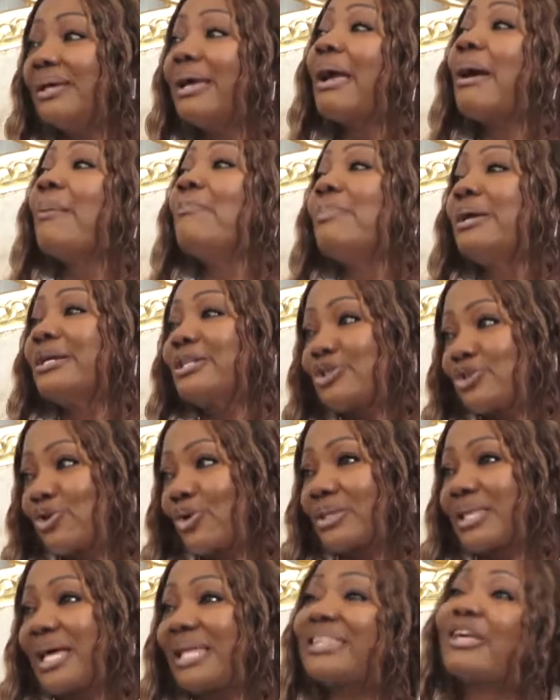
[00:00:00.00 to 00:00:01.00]
and make
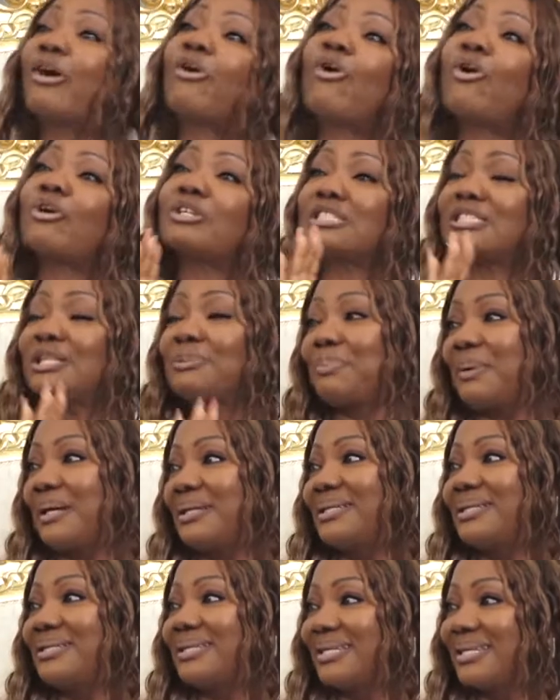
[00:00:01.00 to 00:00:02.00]
sure that the courtship I
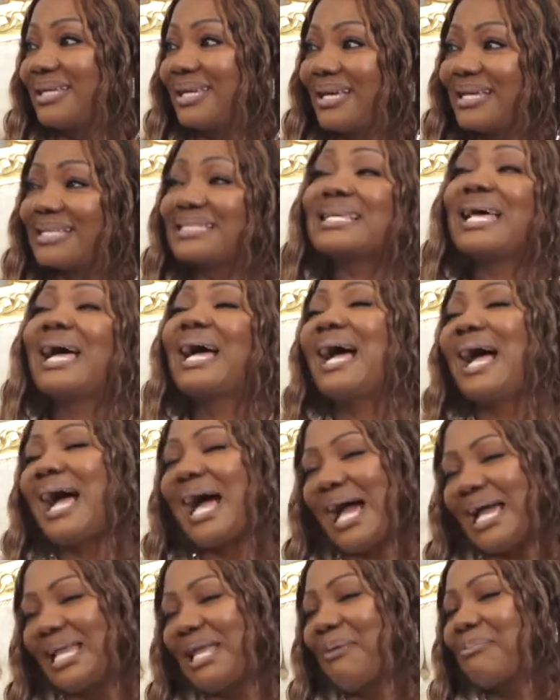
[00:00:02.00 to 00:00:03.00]
didn't get,
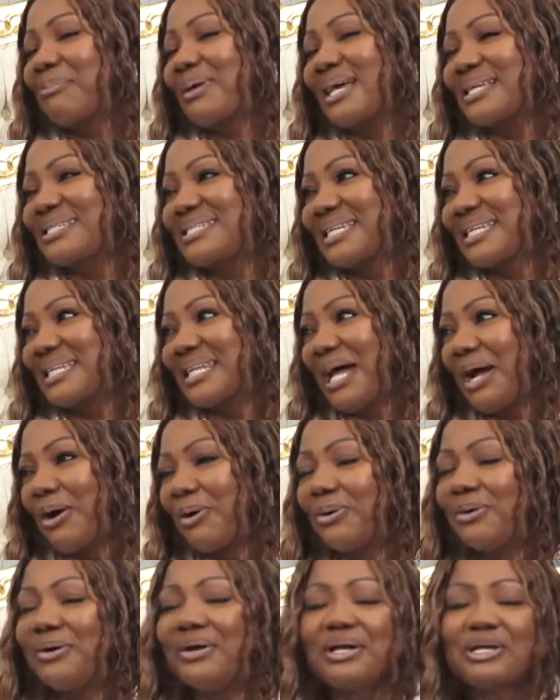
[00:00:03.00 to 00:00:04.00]
I am getting now.